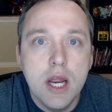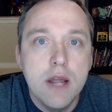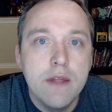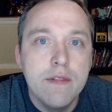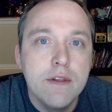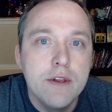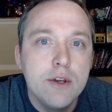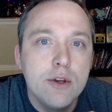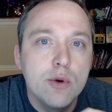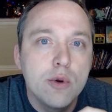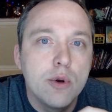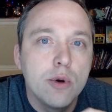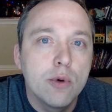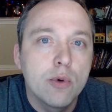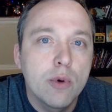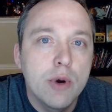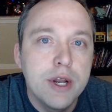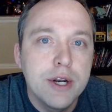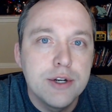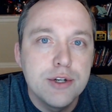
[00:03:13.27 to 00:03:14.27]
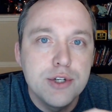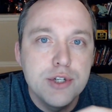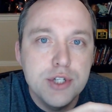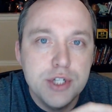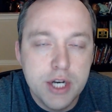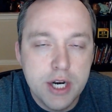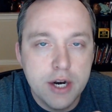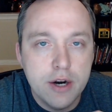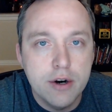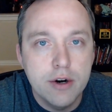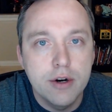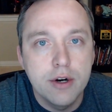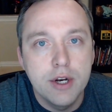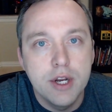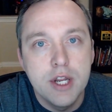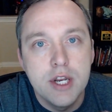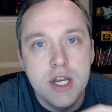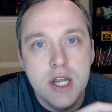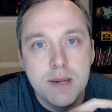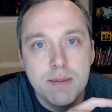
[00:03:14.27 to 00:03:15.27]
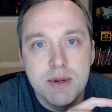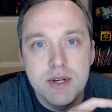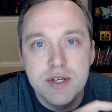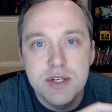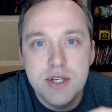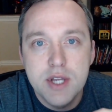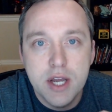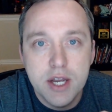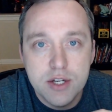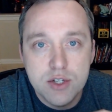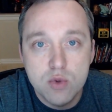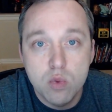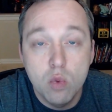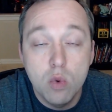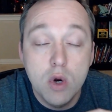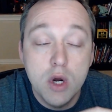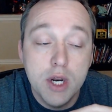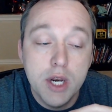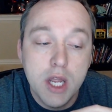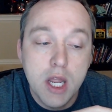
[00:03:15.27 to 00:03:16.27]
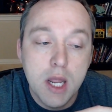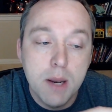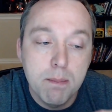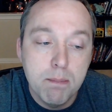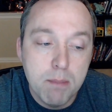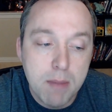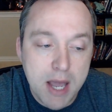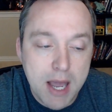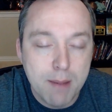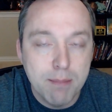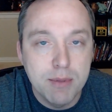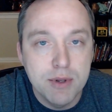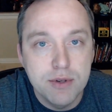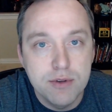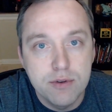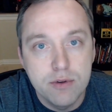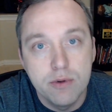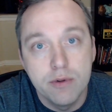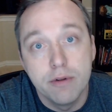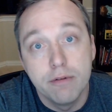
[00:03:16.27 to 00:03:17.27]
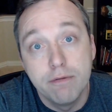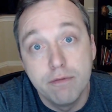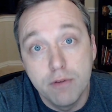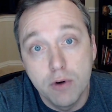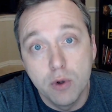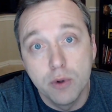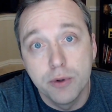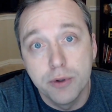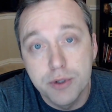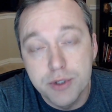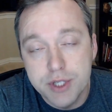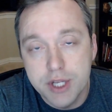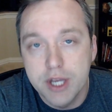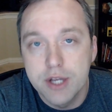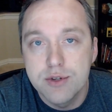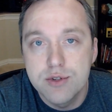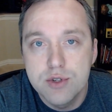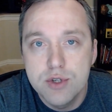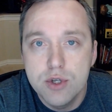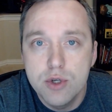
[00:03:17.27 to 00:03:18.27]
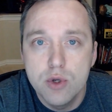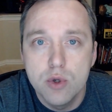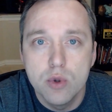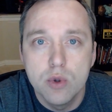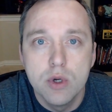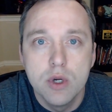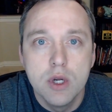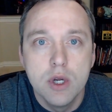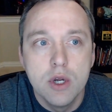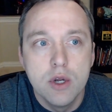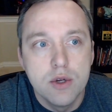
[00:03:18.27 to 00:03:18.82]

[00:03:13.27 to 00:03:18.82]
and then you can create a share and name it test1 and map it to the folder test2.